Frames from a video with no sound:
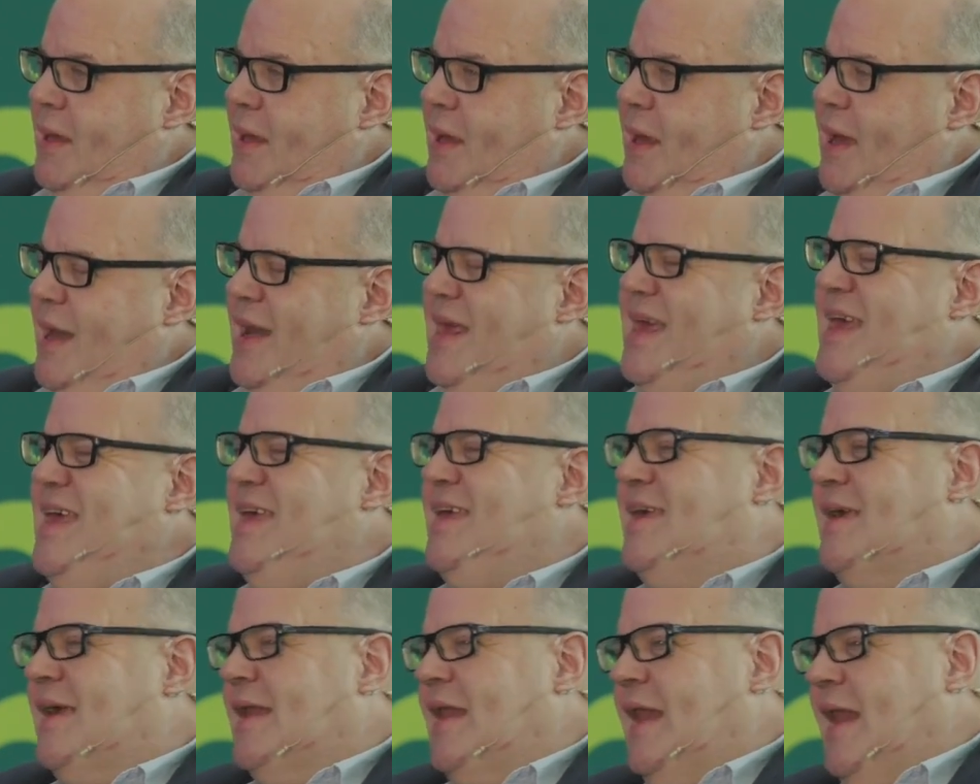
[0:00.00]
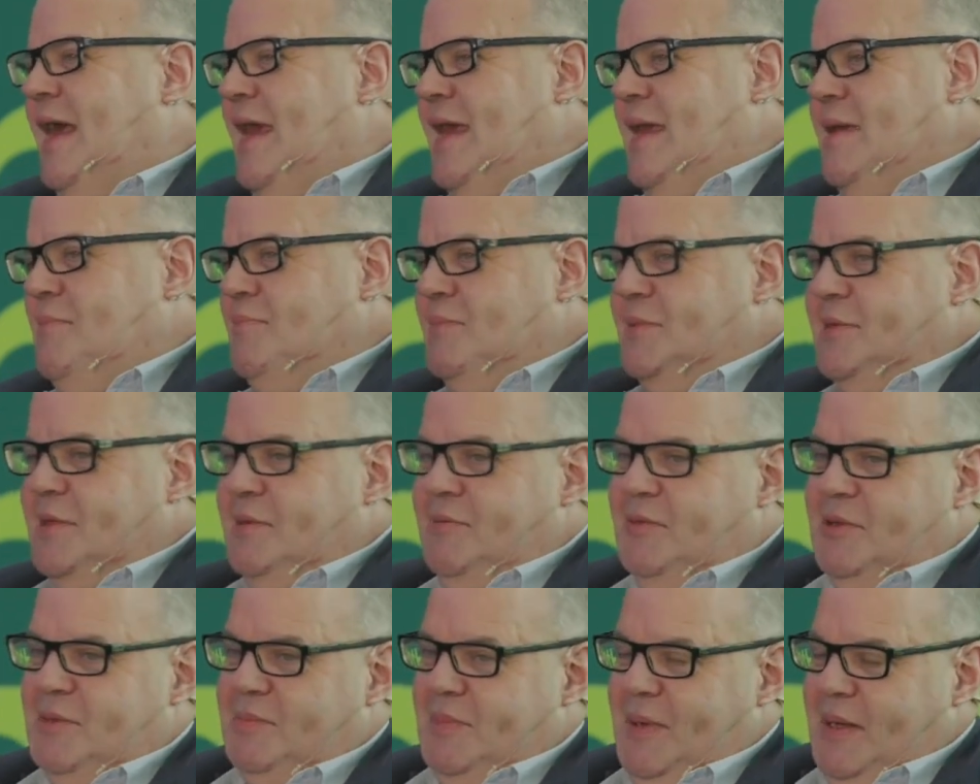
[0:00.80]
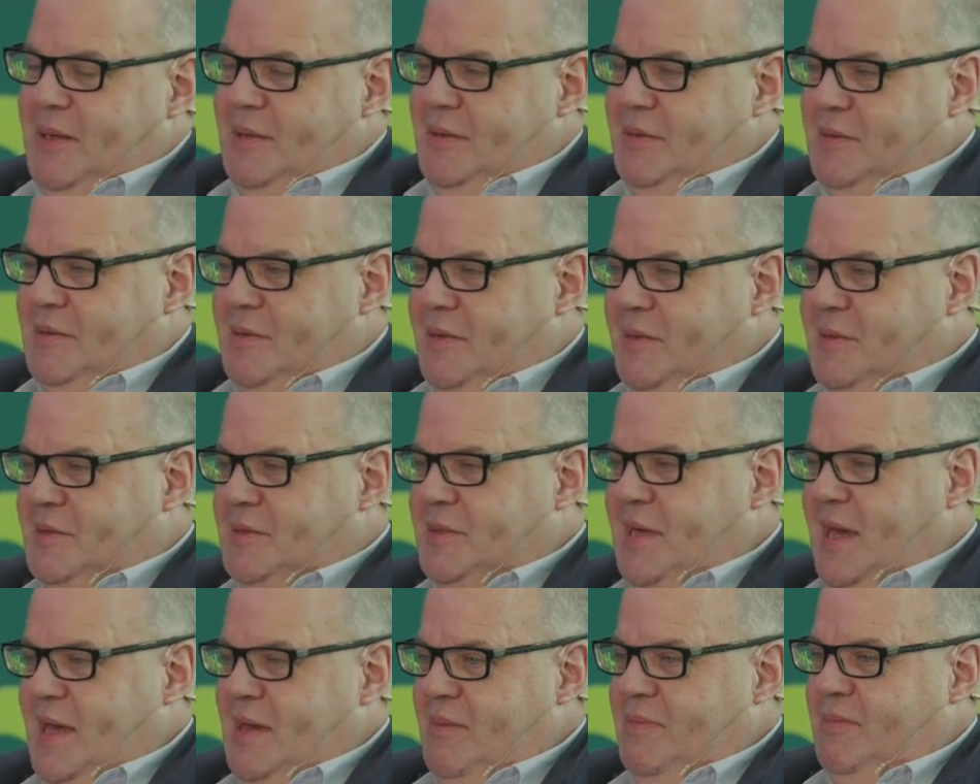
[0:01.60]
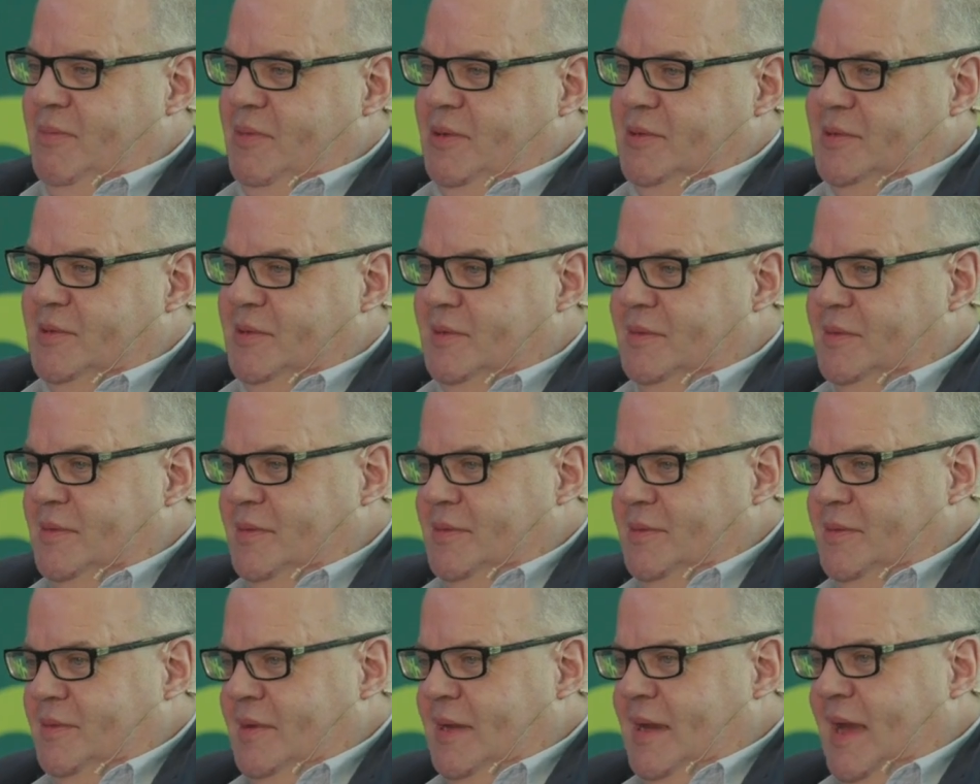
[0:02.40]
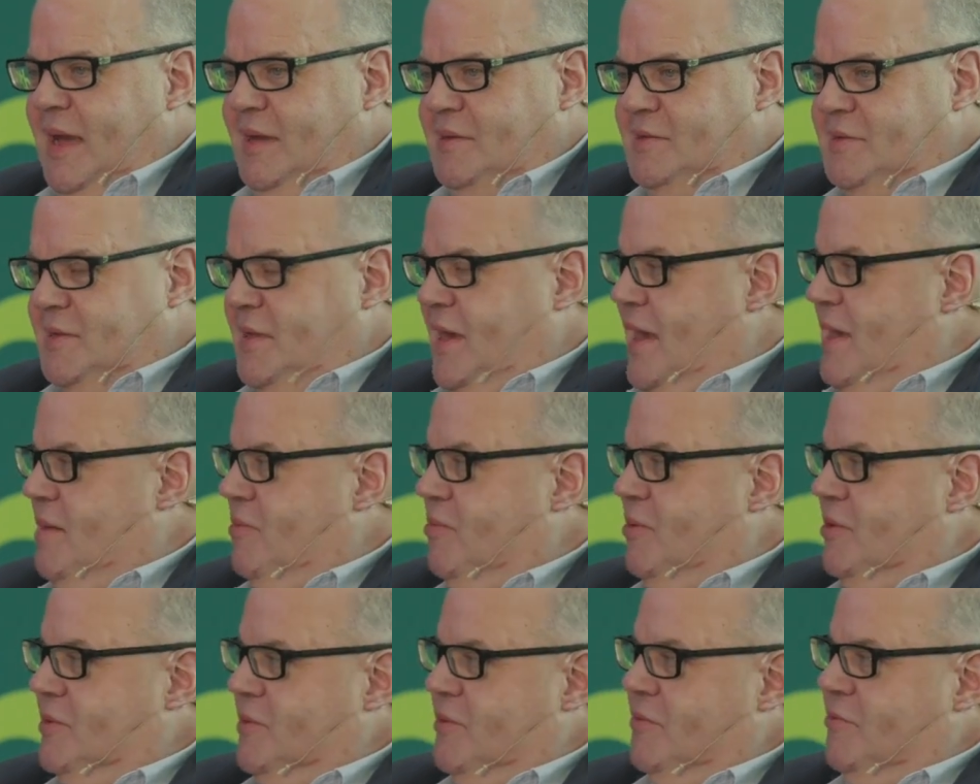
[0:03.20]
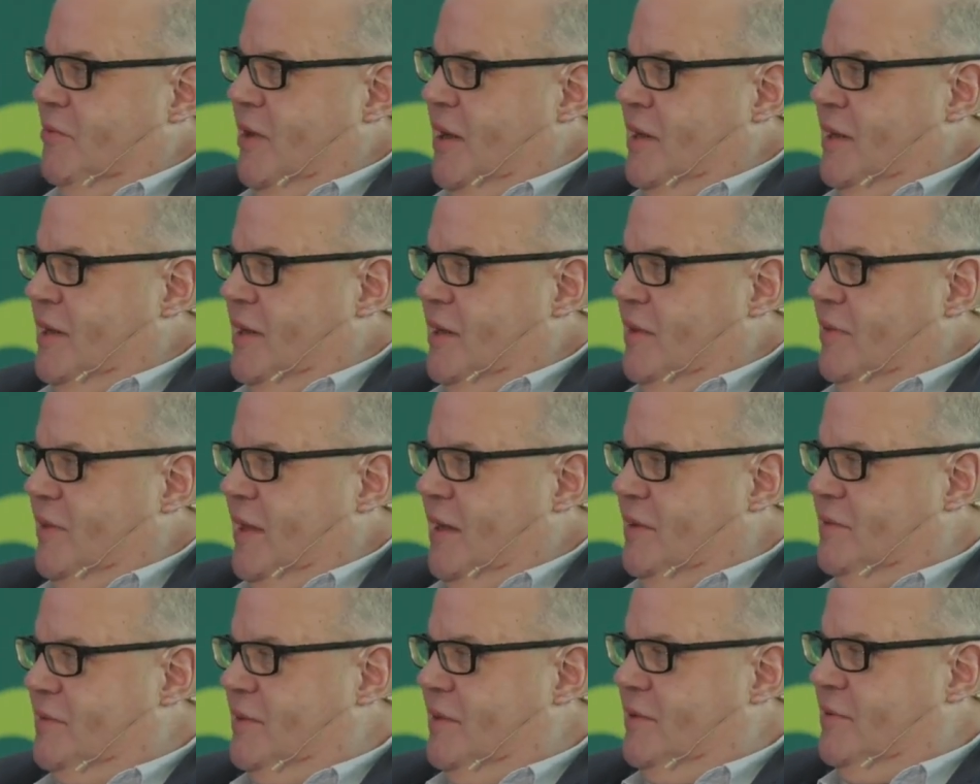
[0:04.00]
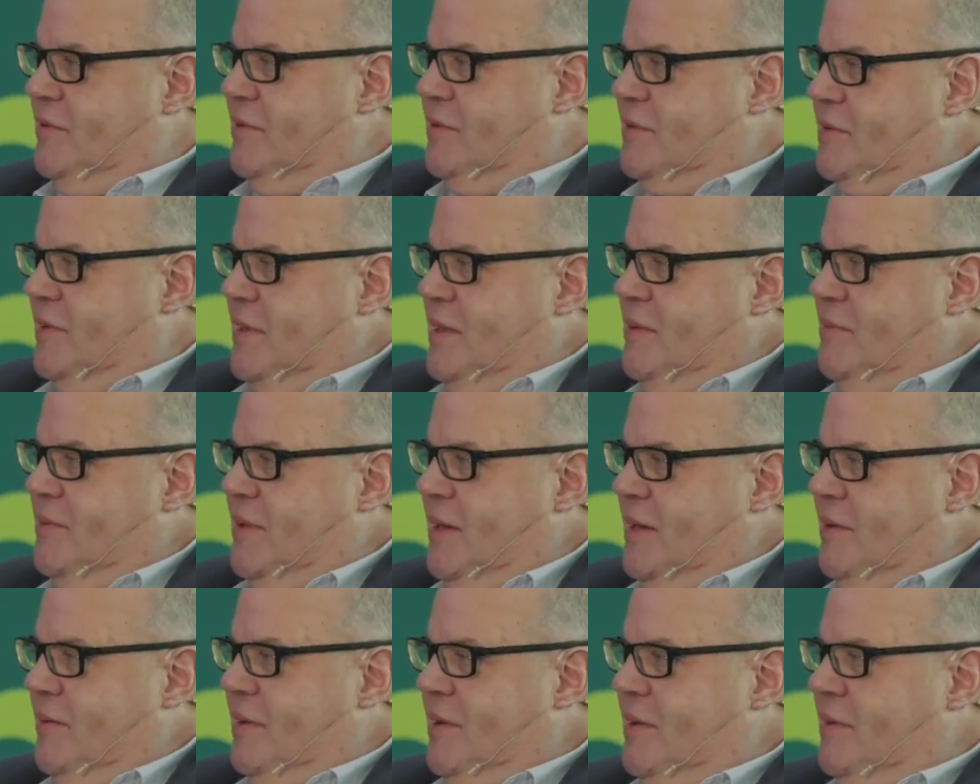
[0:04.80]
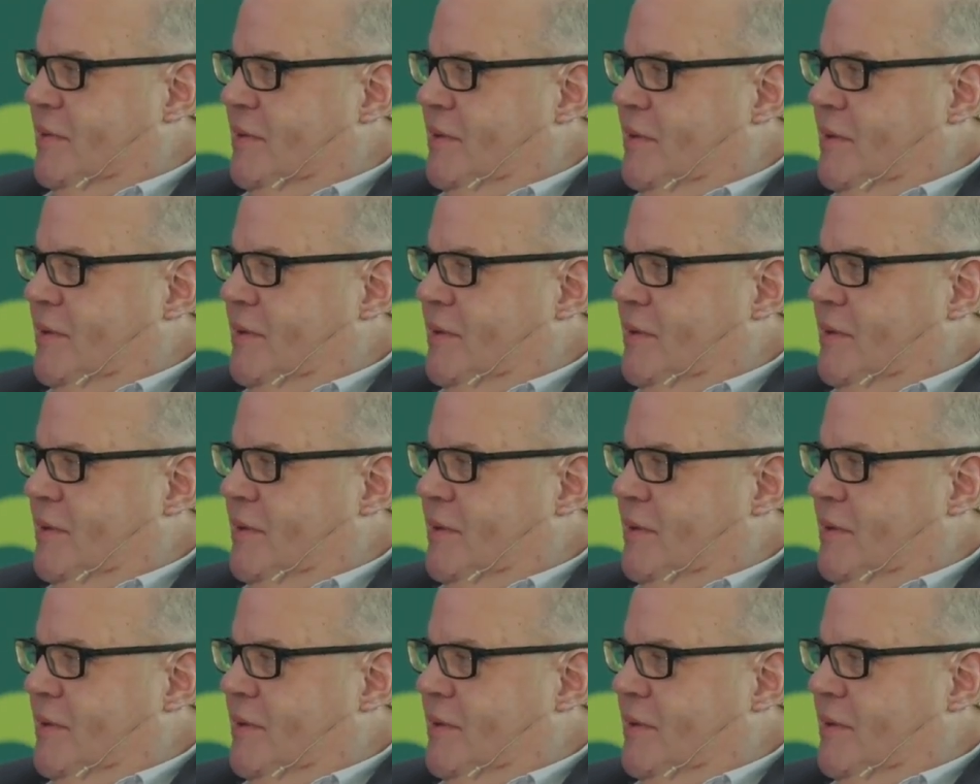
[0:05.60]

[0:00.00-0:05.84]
And he claims it was because the next tape wasn't ready, and they said, just keep going.